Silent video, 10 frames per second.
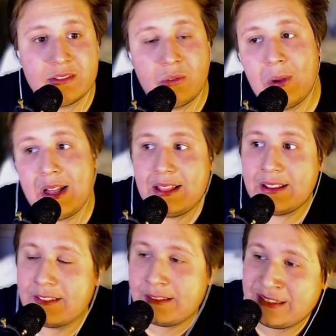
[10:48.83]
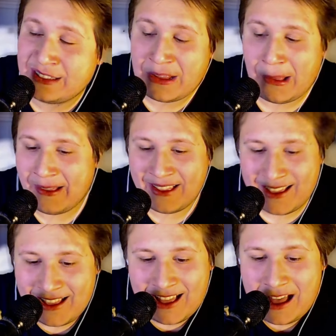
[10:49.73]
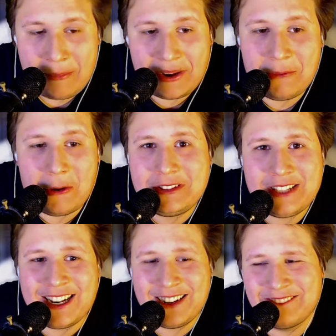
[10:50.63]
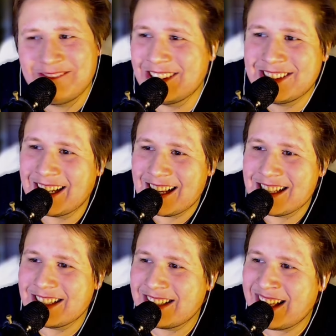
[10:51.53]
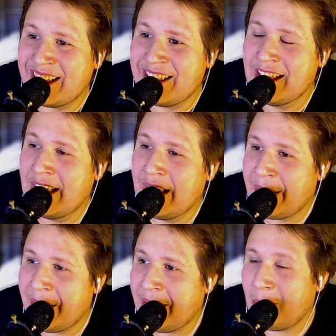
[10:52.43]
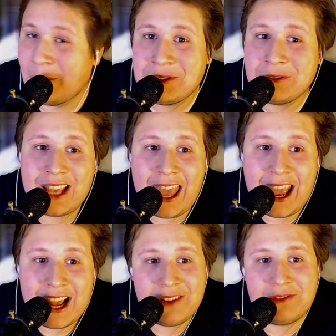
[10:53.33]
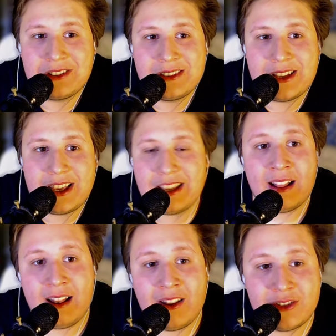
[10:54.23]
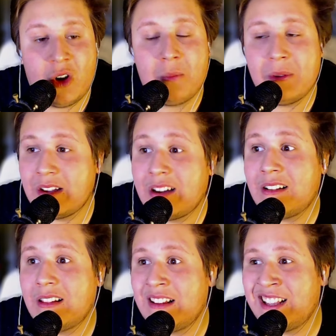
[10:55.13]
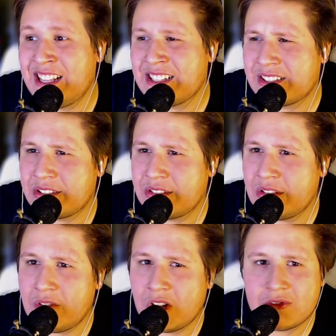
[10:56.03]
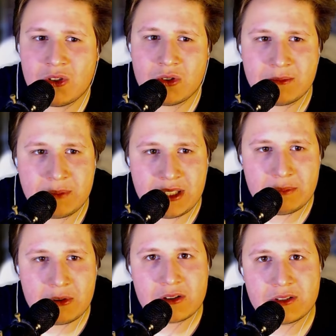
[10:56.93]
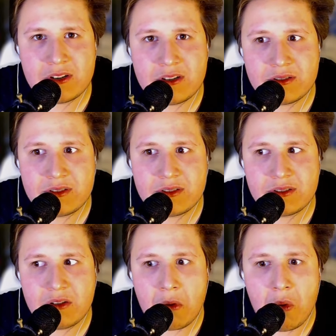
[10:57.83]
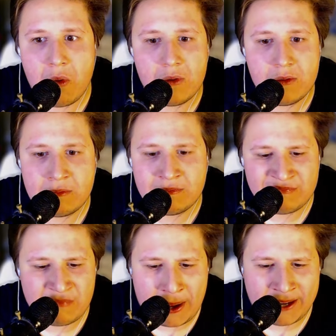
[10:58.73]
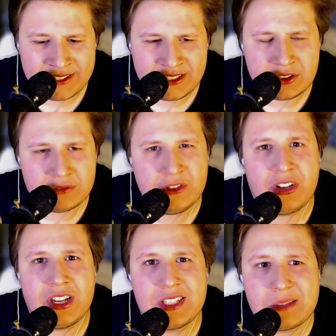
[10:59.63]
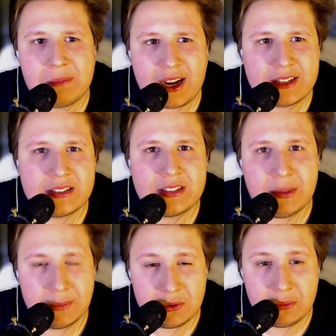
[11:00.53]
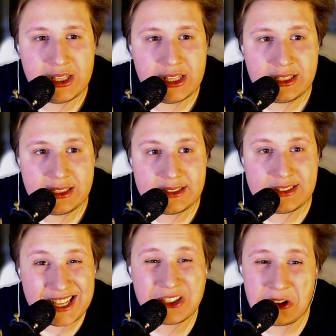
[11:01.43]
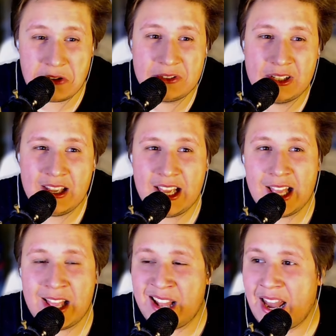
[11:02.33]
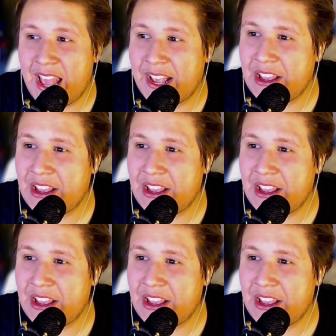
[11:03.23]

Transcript: Well, I mean, what can I say? What could anyone say? Dropical is one of those beatboxers who I think you wouldn't expect him to be this good. Like,